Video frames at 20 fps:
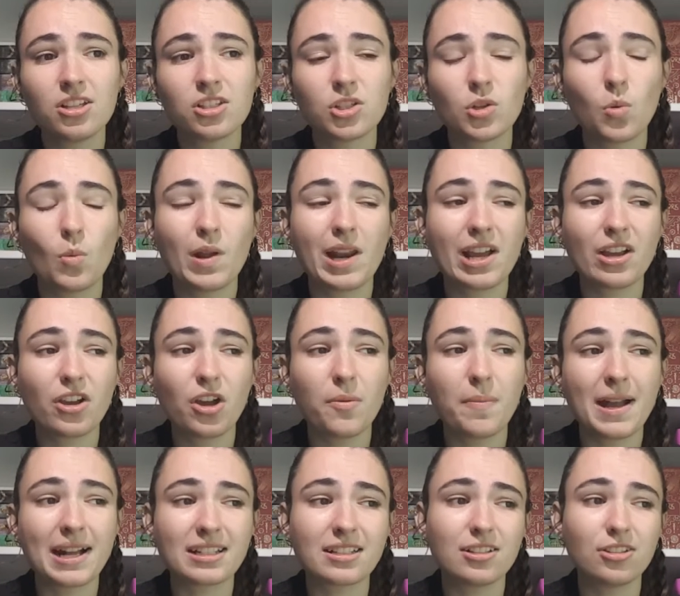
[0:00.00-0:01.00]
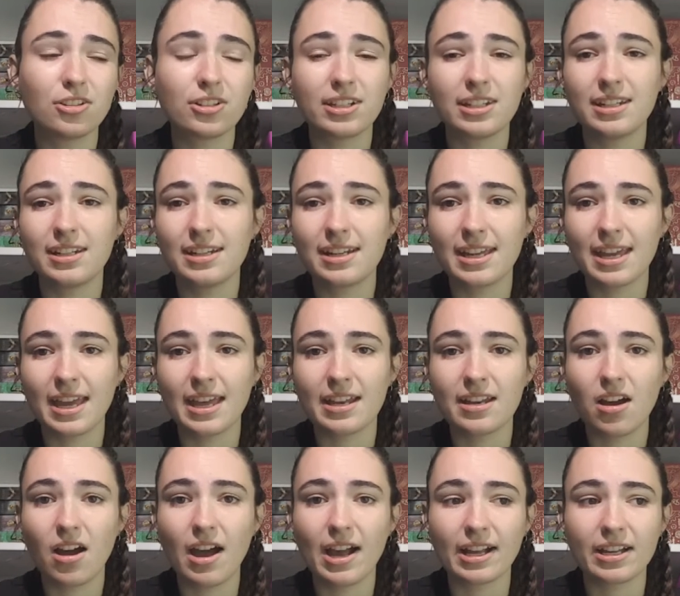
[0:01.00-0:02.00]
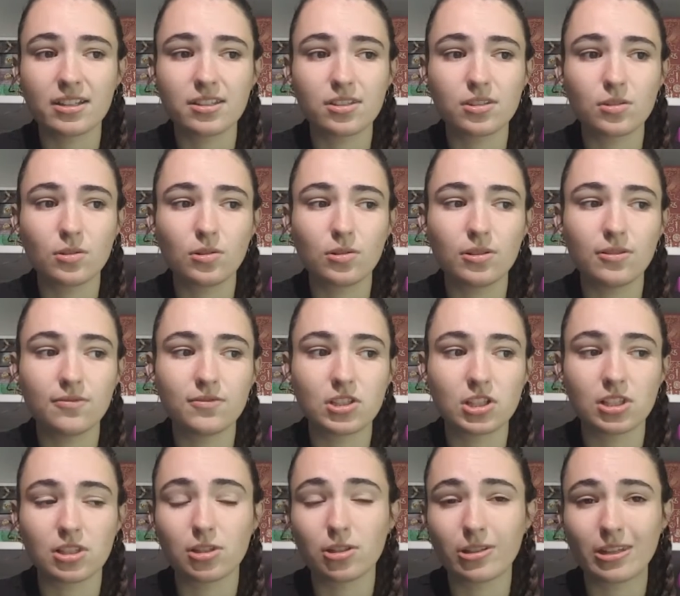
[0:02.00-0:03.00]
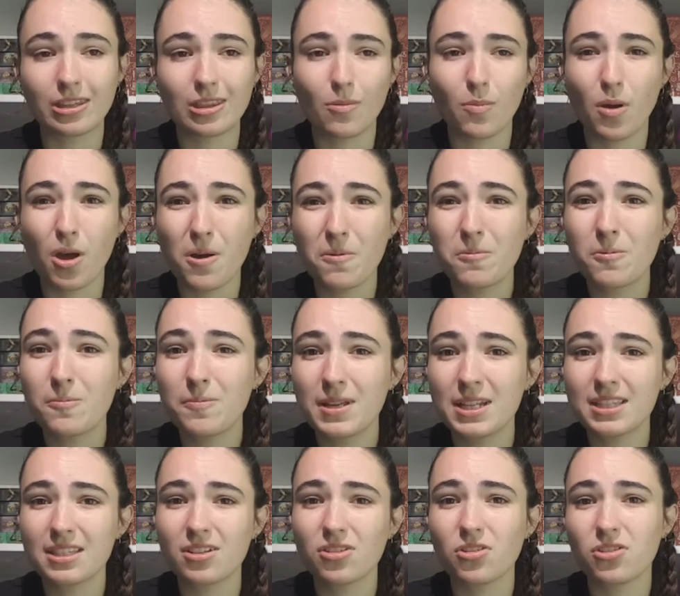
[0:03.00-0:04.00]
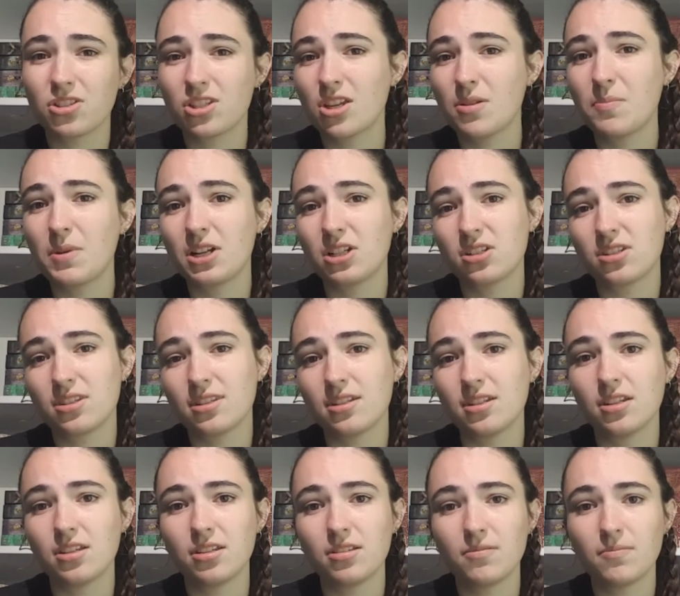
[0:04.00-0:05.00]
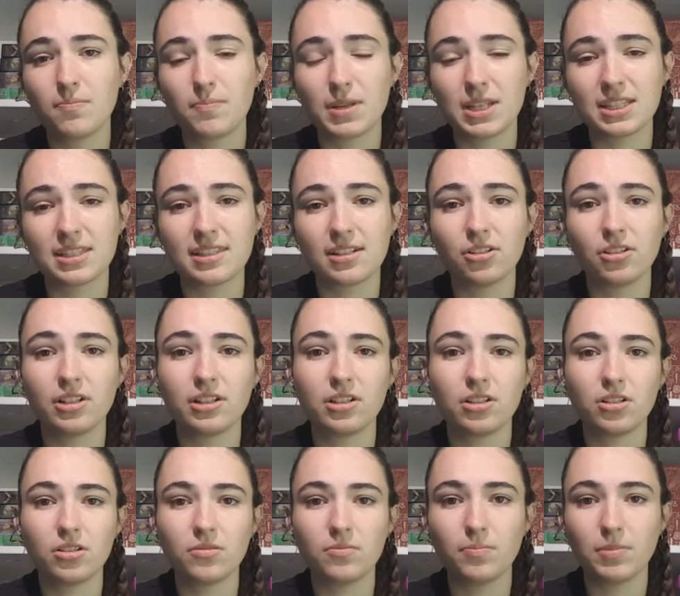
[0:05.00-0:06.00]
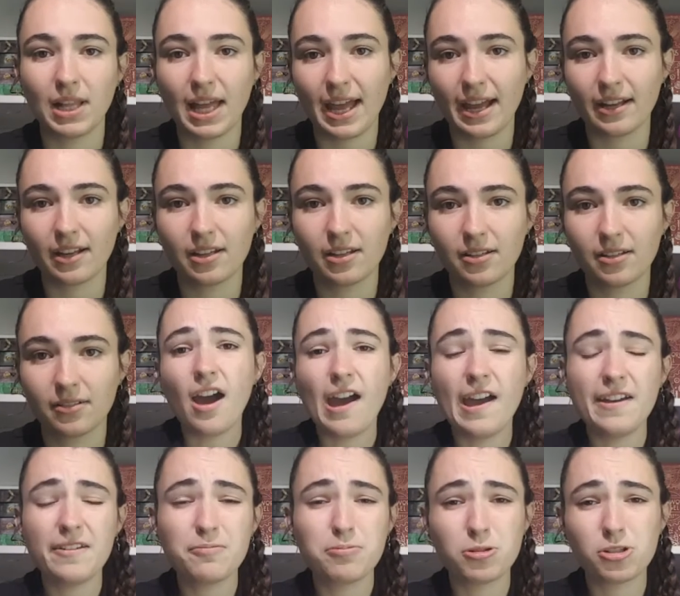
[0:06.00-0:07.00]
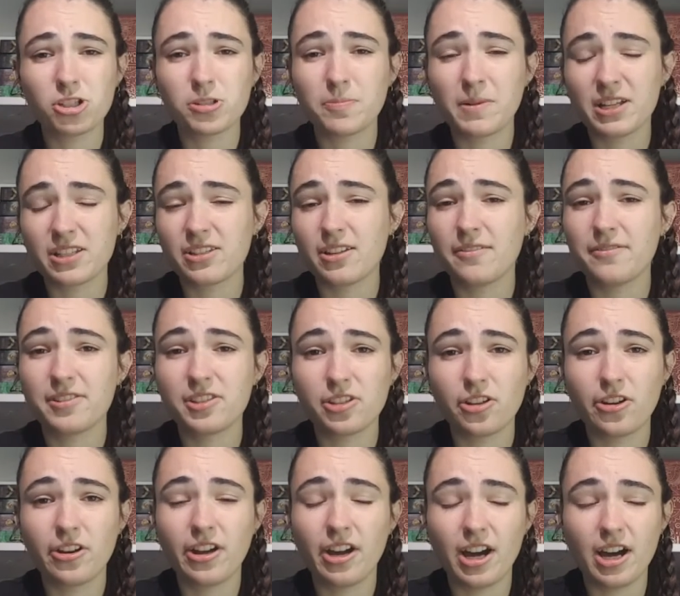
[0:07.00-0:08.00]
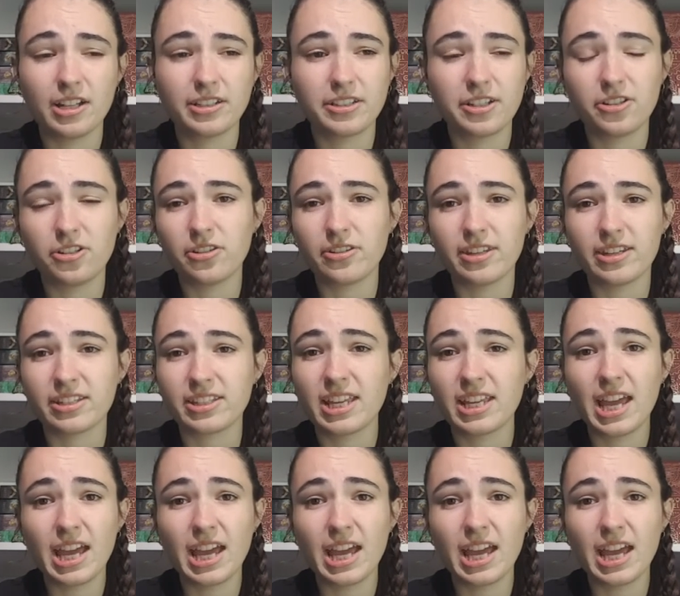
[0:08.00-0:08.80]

So when I go back to look at it again, I can sort of just look at the purple bits and not so much the bits that are in black. I have pushed myself so hard to do this.